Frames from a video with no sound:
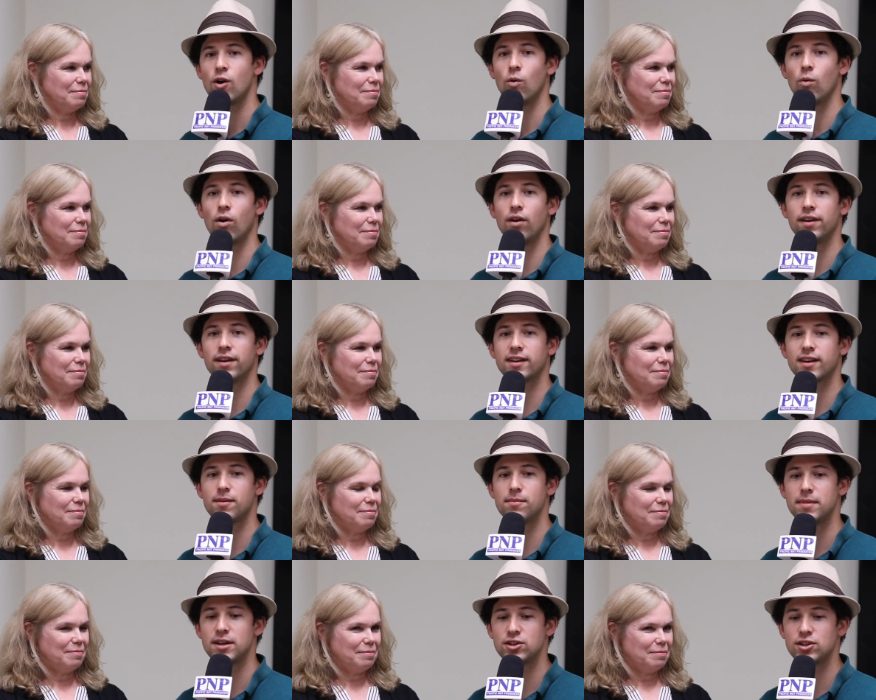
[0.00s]
Speaker 1: Walnut
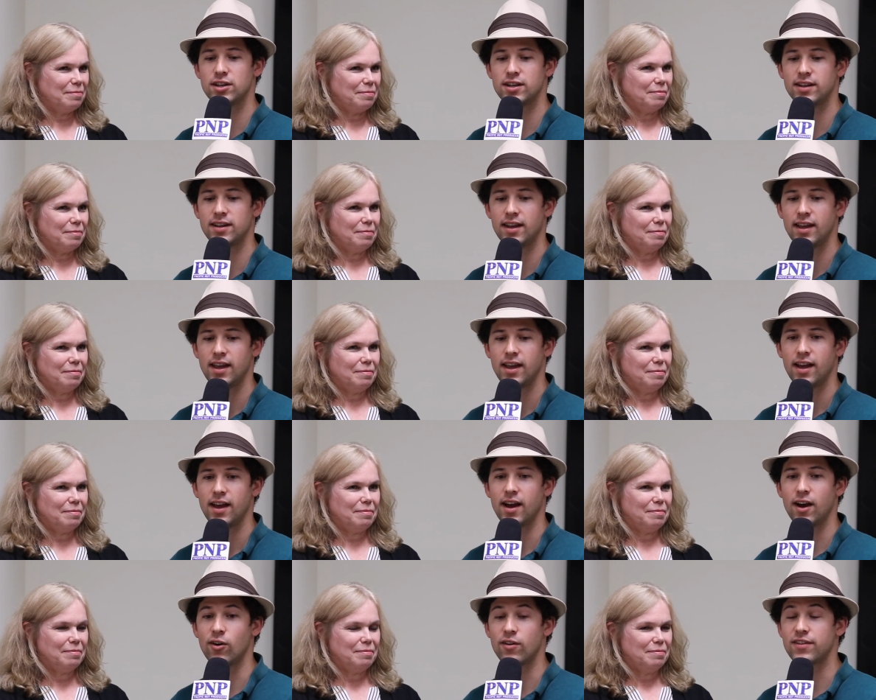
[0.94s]
Commission.
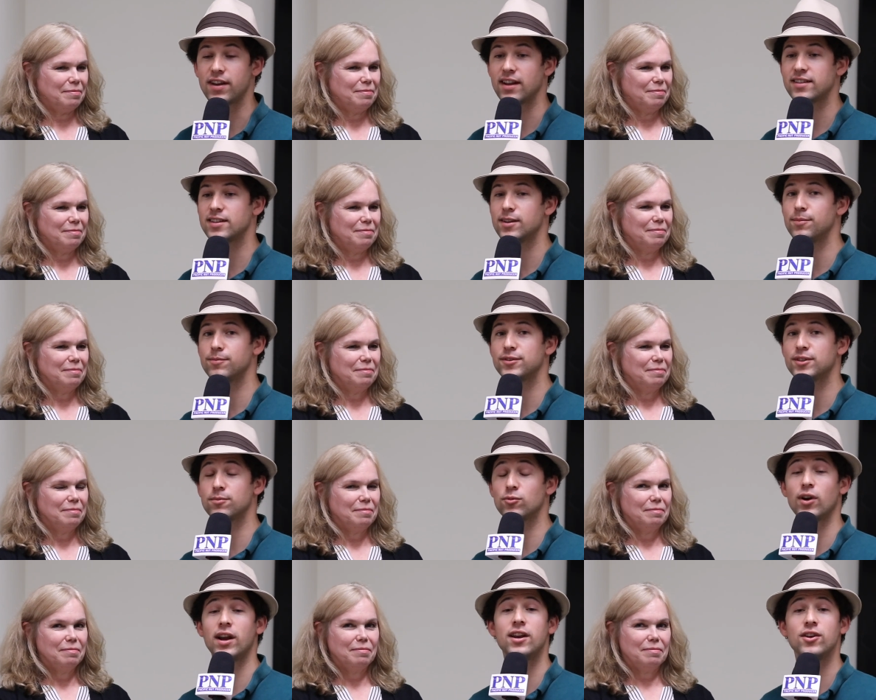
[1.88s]
Uh, we've got some, some
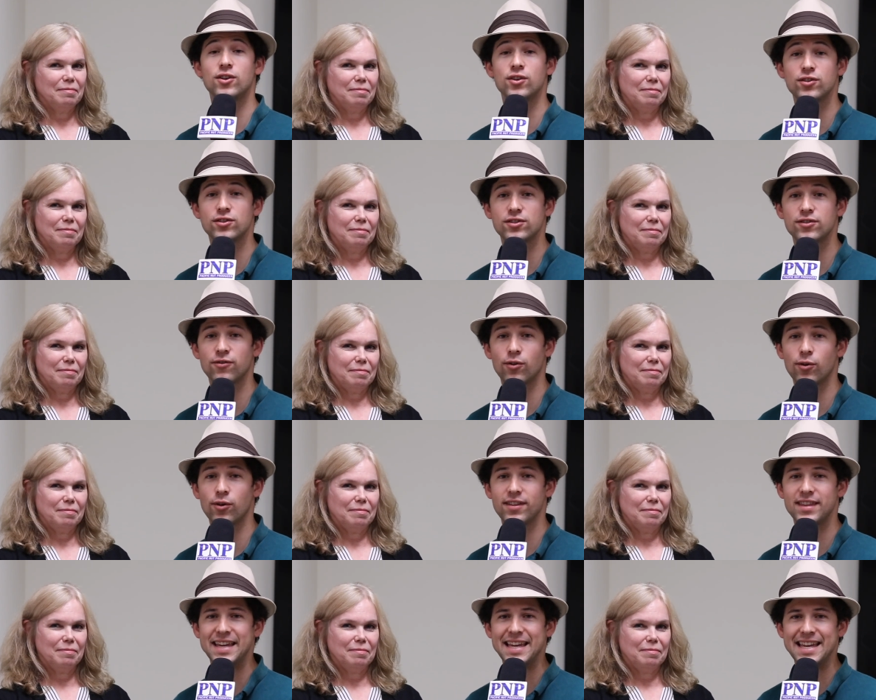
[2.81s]
great news for the